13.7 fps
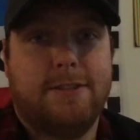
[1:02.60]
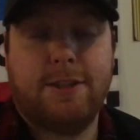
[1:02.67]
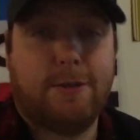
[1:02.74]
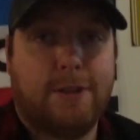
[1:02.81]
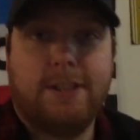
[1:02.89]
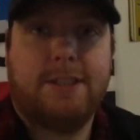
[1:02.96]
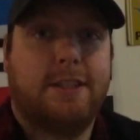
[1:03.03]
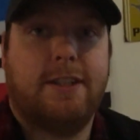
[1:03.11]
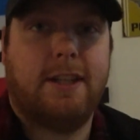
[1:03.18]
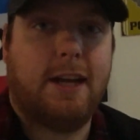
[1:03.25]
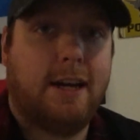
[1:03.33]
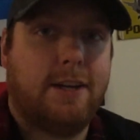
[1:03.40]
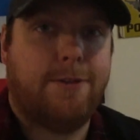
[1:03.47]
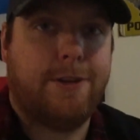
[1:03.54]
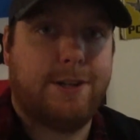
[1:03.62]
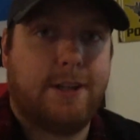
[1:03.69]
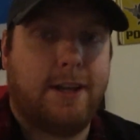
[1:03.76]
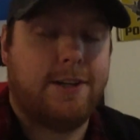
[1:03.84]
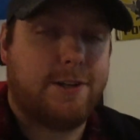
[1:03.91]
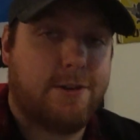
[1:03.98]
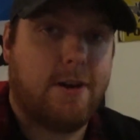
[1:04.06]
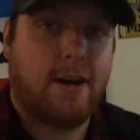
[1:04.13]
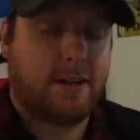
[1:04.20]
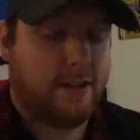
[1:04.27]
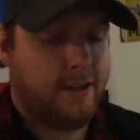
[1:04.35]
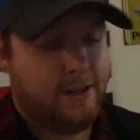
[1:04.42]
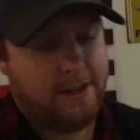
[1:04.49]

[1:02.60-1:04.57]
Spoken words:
don't consider the Honda Ridgeline a truck.